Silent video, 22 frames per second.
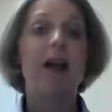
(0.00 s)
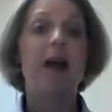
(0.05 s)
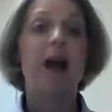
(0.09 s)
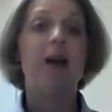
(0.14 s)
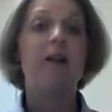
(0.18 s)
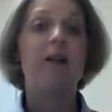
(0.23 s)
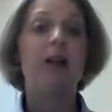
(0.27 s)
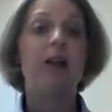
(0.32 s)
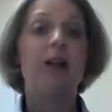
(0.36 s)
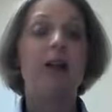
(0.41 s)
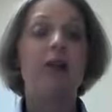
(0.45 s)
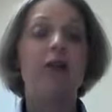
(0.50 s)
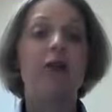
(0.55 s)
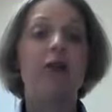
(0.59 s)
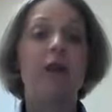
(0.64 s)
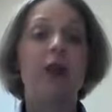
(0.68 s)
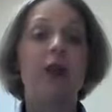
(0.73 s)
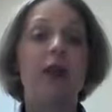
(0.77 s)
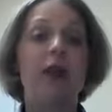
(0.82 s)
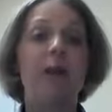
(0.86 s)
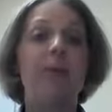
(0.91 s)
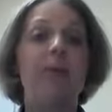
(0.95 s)
of an
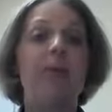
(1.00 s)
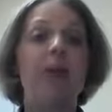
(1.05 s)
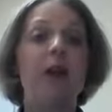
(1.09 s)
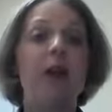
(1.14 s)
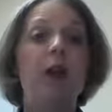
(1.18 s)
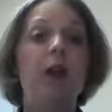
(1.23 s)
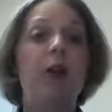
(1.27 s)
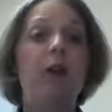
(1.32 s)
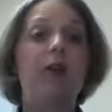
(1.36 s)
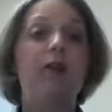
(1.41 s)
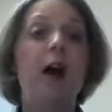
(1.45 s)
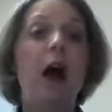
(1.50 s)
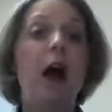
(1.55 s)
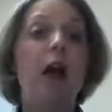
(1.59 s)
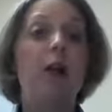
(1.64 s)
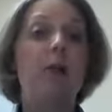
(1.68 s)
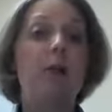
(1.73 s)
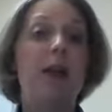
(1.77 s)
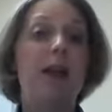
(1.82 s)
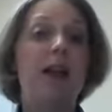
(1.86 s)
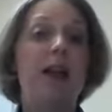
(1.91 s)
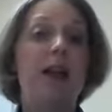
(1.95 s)
injury or
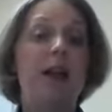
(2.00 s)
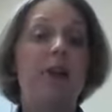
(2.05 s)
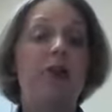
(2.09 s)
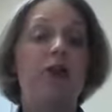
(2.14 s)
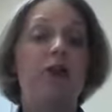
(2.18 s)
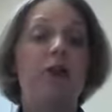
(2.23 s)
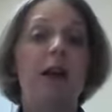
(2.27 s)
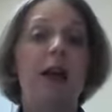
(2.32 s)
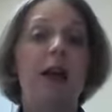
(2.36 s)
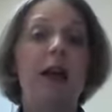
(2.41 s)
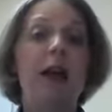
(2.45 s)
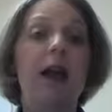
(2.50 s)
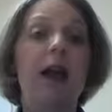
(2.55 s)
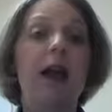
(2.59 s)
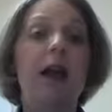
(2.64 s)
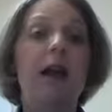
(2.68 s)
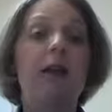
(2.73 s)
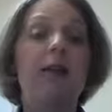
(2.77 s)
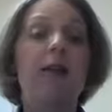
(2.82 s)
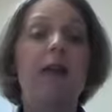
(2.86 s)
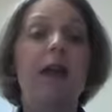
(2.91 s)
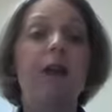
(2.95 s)
following an injury
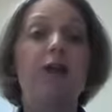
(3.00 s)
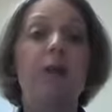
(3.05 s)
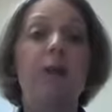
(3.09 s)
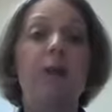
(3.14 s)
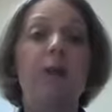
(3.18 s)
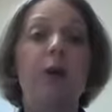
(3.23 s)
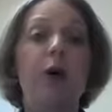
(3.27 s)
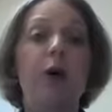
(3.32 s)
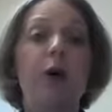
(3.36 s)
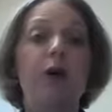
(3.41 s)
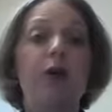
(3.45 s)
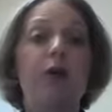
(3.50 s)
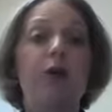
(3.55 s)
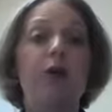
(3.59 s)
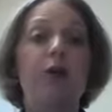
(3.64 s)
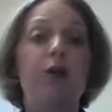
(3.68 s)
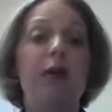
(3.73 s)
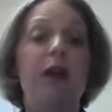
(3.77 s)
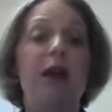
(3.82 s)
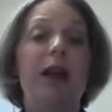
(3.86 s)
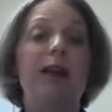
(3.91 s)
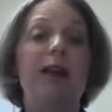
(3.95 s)
than to
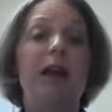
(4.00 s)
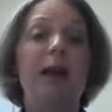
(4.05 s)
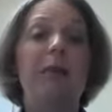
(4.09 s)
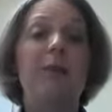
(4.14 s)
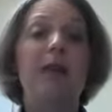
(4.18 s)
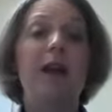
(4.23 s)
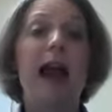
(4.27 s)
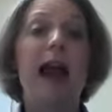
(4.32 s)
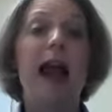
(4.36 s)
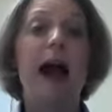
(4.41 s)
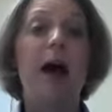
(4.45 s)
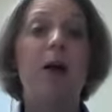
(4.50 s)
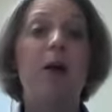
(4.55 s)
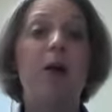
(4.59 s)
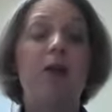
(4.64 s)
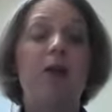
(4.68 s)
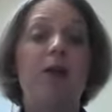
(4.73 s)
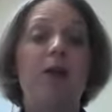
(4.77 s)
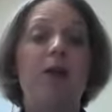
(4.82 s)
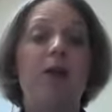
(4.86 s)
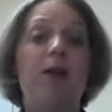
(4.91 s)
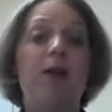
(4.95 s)
push and then be
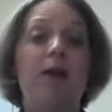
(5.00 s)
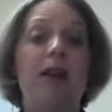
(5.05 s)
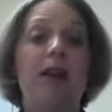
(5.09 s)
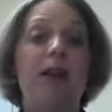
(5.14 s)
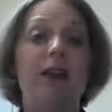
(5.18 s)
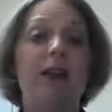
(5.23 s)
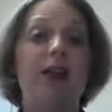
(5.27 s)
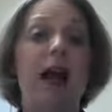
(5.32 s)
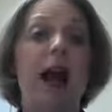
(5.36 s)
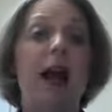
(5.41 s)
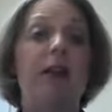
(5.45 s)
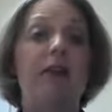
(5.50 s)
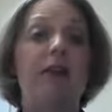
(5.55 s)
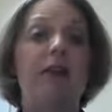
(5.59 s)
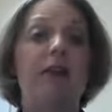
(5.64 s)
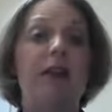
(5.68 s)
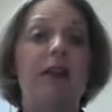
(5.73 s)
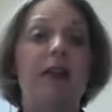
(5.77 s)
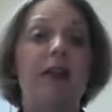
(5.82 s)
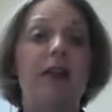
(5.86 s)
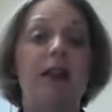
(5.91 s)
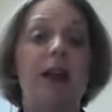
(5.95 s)
out for the entire
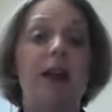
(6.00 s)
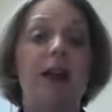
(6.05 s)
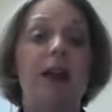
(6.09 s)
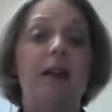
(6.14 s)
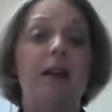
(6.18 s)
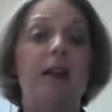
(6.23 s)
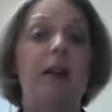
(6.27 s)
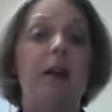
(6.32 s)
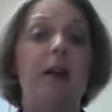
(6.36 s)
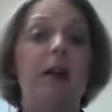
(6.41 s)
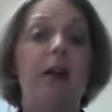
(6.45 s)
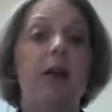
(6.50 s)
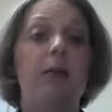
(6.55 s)
season